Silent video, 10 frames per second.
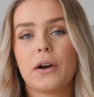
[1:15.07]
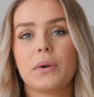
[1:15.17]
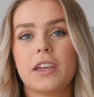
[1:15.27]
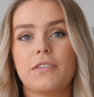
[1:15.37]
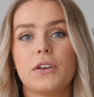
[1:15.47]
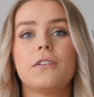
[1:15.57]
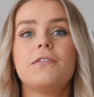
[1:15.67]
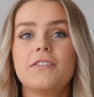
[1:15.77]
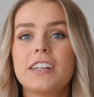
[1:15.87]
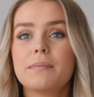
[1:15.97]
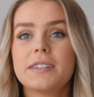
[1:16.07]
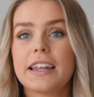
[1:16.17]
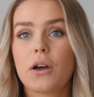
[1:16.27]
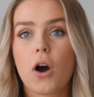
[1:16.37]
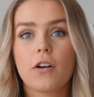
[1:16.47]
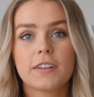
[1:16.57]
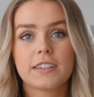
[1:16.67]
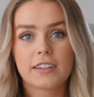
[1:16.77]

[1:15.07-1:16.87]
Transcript: that will give you 15% off